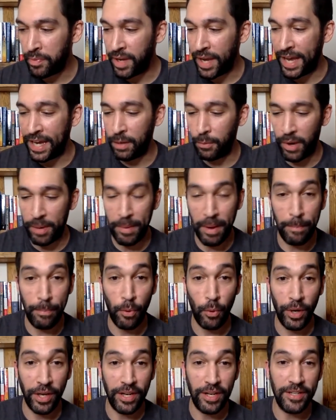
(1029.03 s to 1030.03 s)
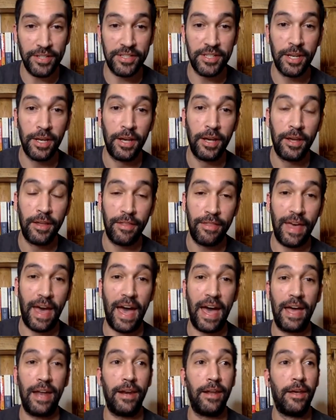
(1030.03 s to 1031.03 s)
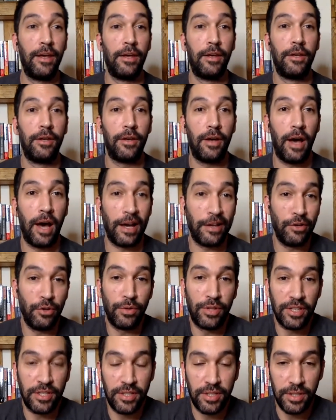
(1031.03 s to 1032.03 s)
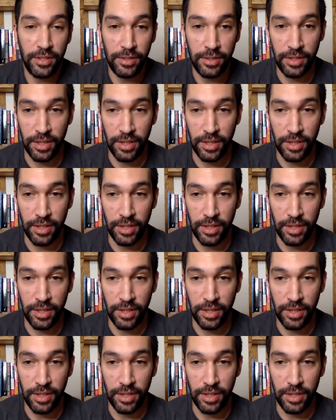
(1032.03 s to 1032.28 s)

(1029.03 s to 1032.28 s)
anyway, my point is that I knew this